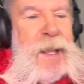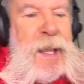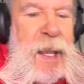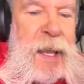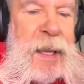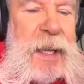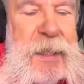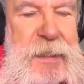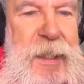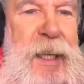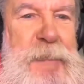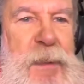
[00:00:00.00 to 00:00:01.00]
And he
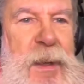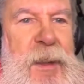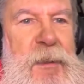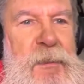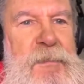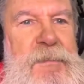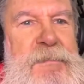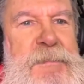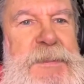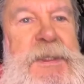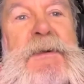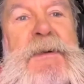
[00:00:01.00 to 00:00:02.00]
did him a little
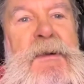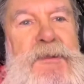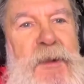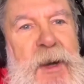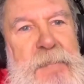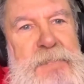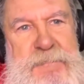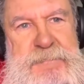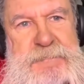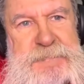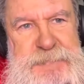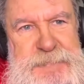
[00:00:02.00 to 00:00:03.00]
doo-doo drop.
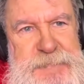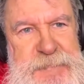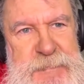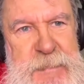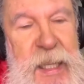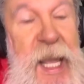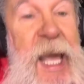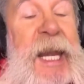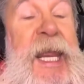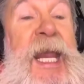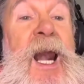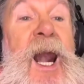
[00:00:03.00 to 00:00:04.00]

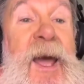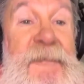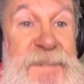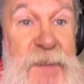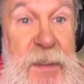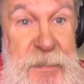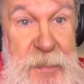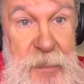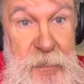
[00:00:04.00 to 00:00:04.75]
And he left it there.